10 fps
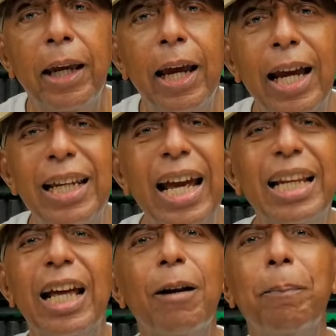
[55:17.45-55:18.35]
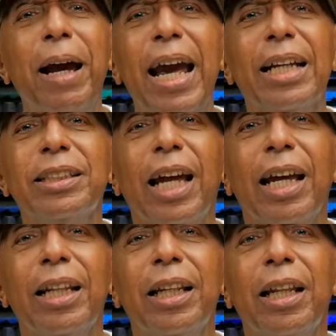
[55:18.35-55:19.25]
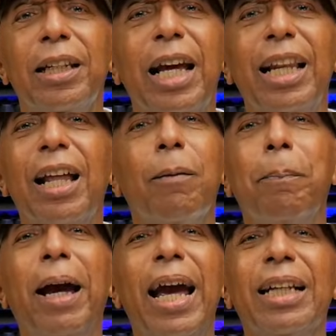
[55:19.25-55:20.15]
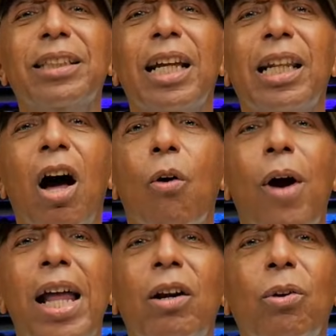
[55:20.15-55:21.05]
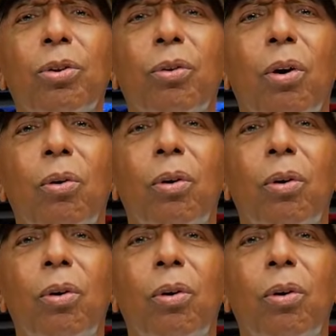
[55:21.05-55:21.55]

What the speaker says: And they let them pass that. They let them pass that law right on through.